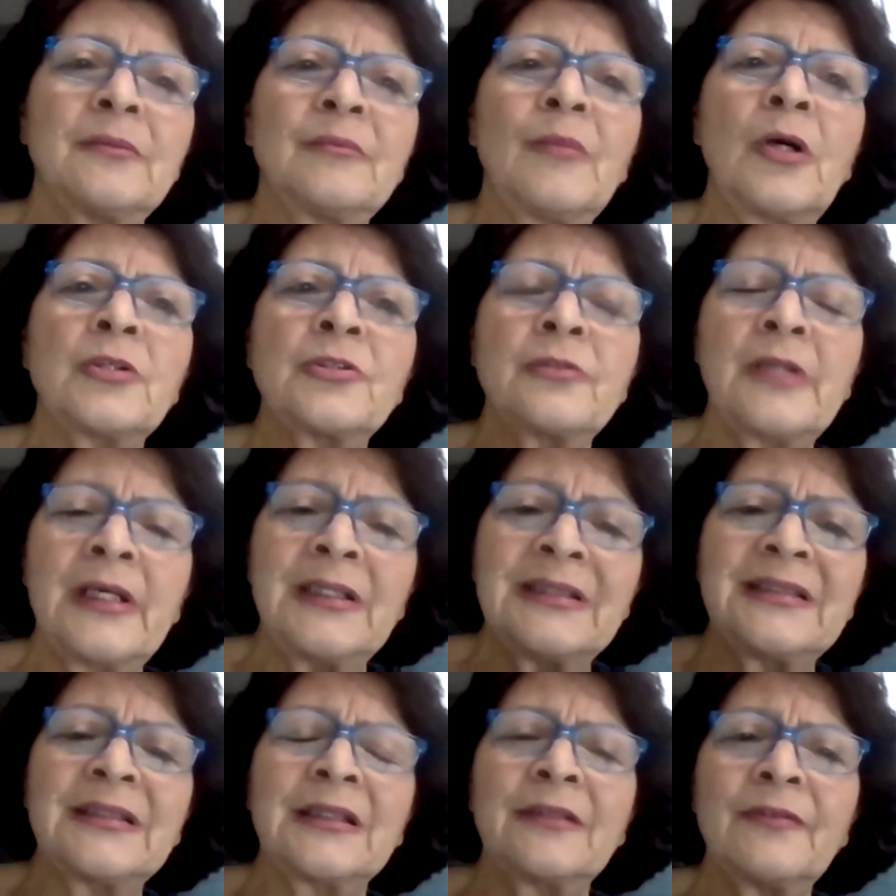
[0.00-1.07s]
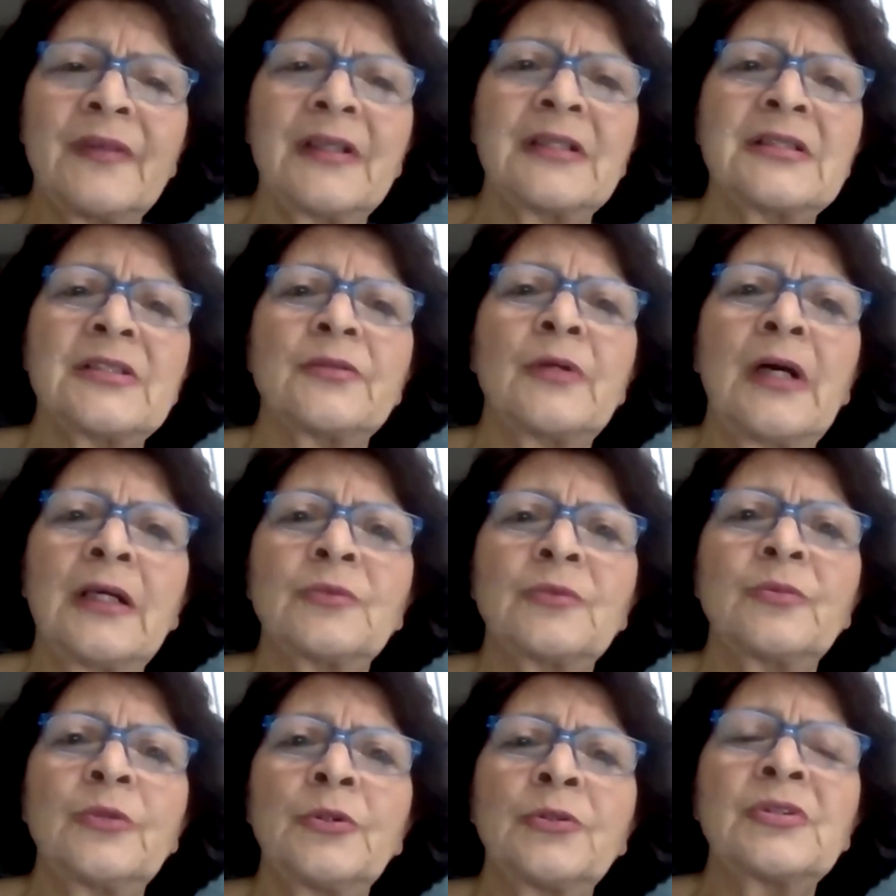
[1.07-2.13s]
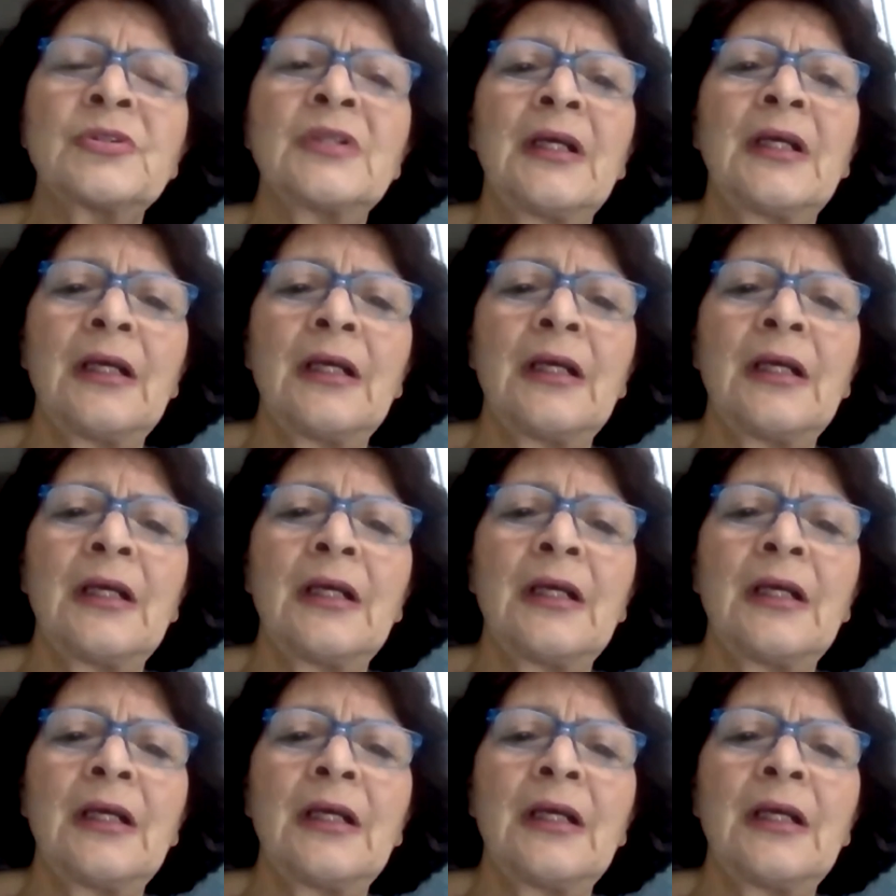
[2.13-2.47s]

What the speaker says: moderating, if that's the right word,